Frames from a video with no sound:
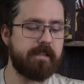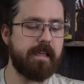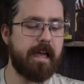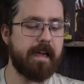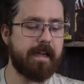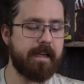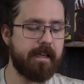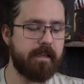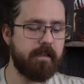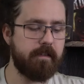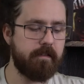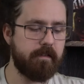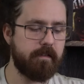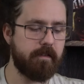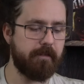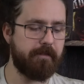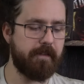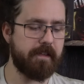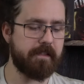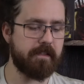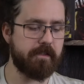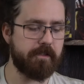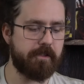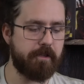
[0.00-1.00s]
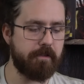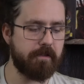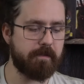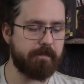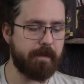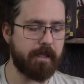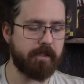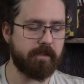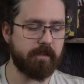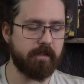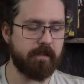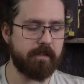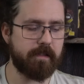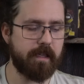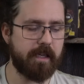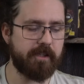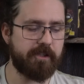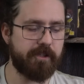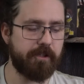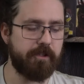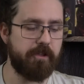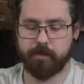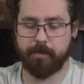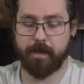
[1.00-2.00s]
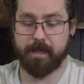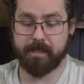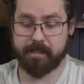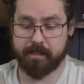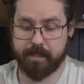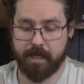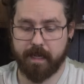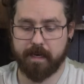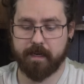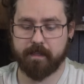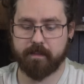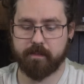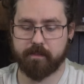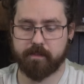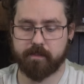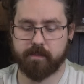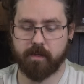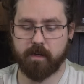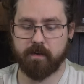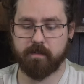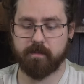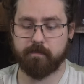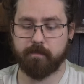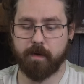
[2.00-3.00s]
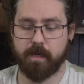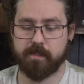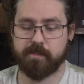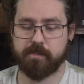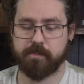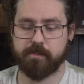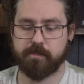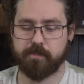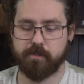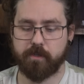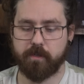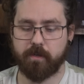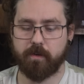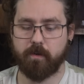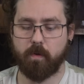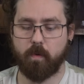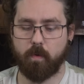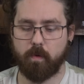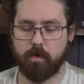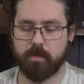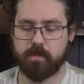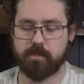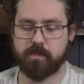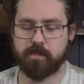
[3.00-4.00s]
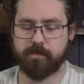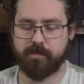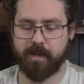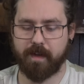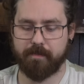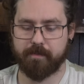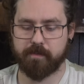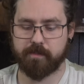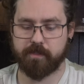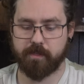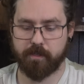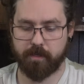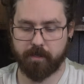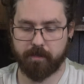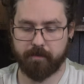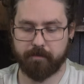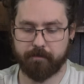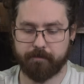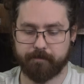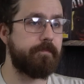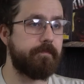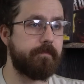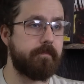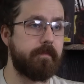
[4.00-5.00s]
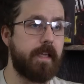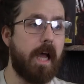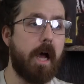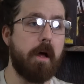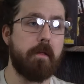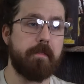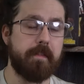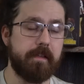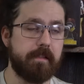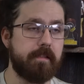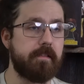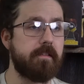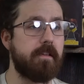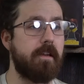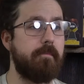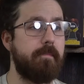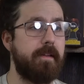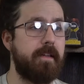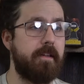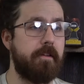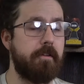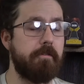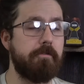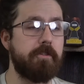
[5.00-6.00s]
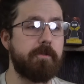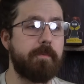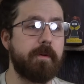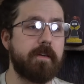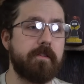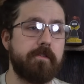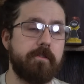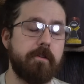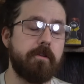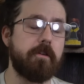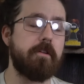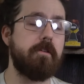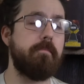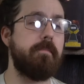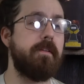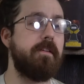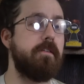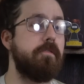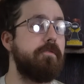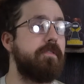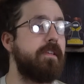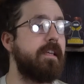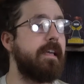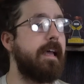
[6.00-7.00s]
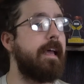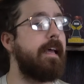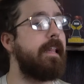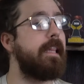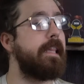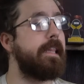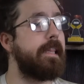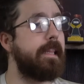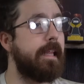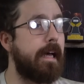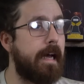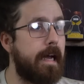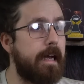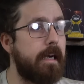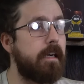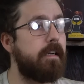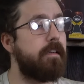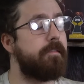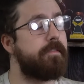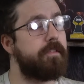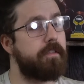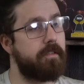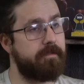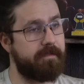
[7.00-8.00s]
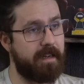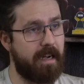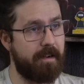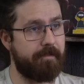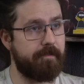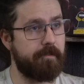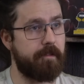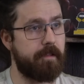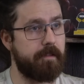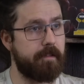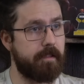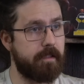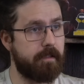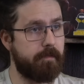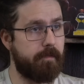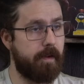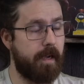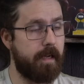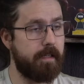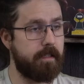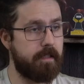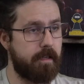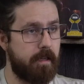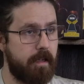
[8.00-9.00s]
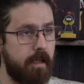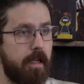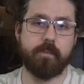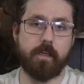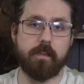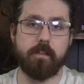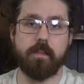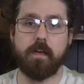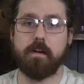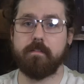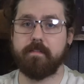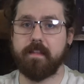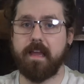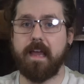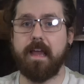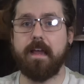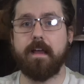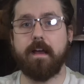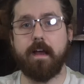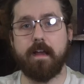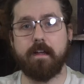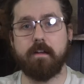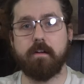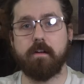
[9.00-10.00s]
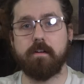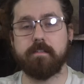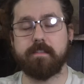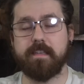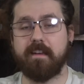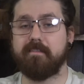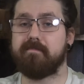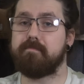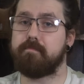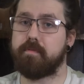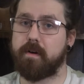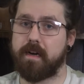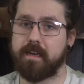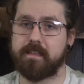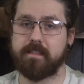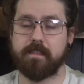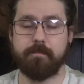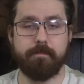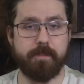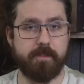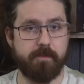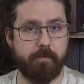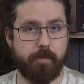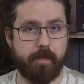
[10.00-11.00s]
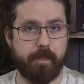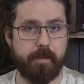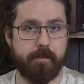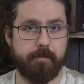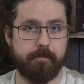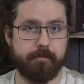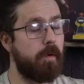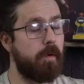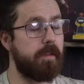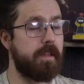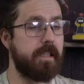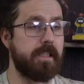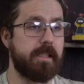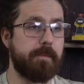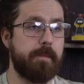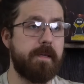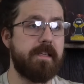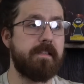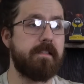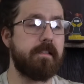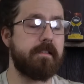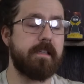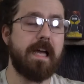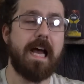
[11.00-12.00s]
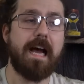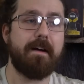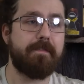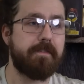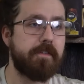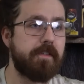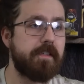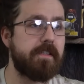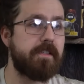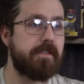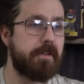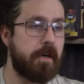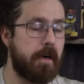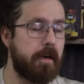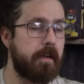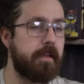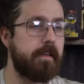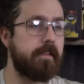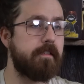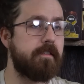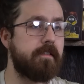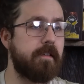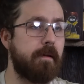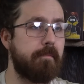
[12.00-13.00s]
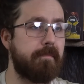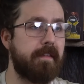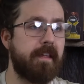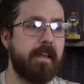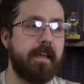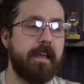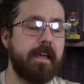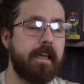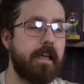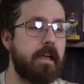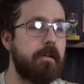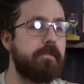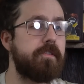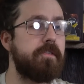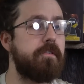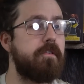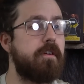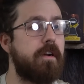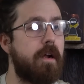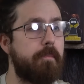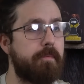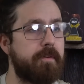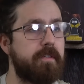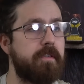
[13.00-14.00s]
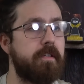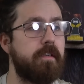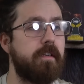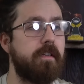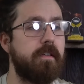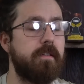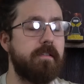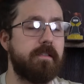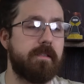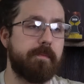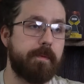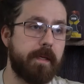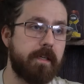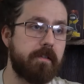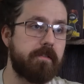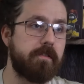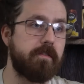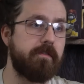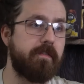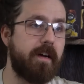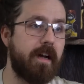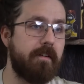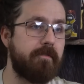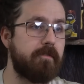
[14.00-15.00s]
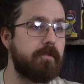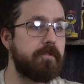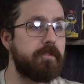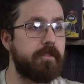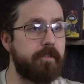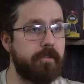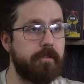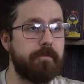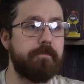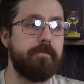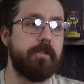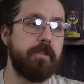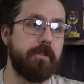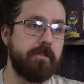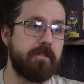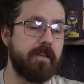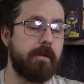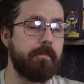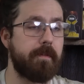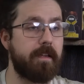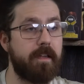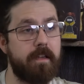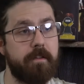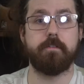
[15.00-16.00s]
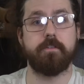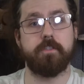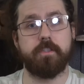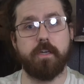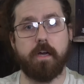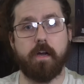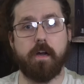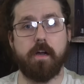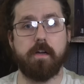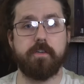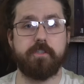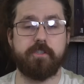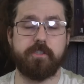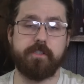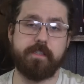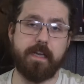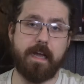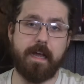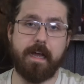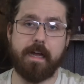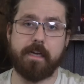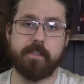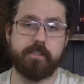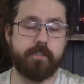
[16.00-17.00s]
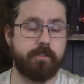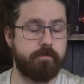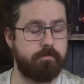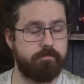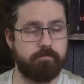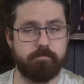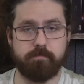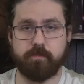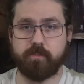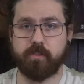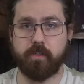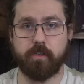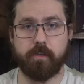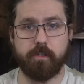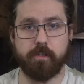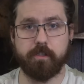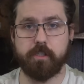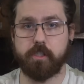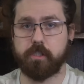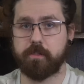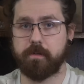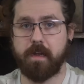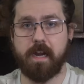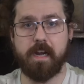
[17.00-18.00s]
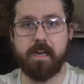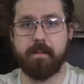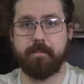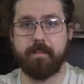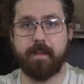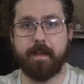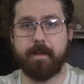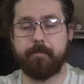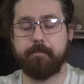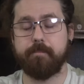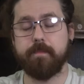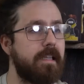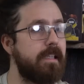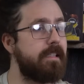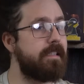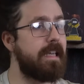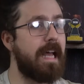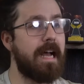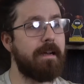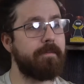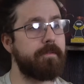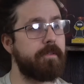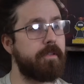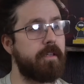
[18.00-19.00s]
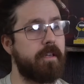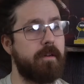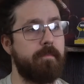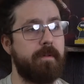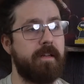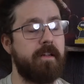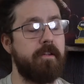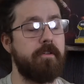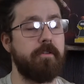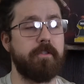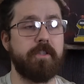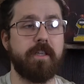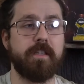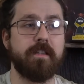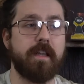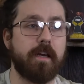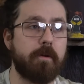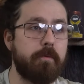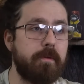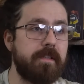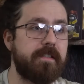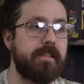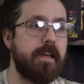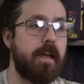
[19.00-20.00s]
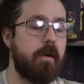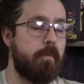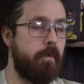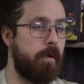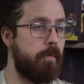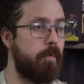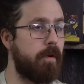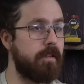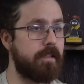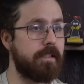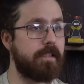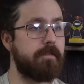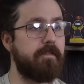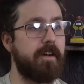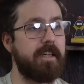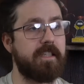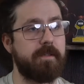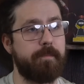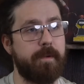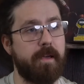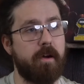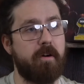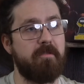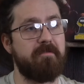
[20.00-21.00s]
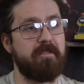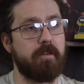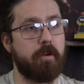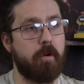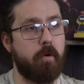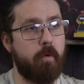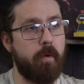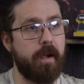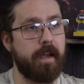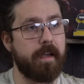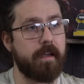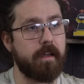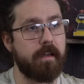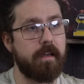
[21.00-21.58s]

Second, the fist and tooth specialization, you may stand at the start of the monster's turn or the survivor's turn. Now, this is going to be huge because you're going to be using a lot of survival in this fight. a lot of the AI cards have breaks in between. What this means is after it's targeted something, it gives you an opportunity to spend a survival to do something, either dodge, dash, surge, any of that. This is absolutely going to be huge, and like we said, we want this fight to be over quick.